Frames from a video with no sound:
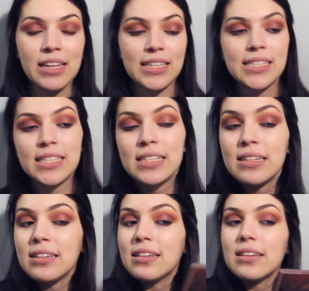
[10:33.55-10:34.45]
That's,
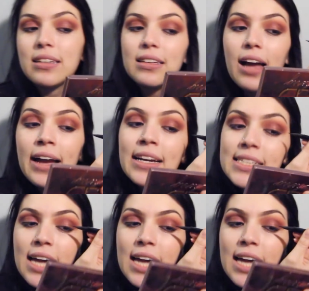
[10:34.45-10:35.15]
I guess,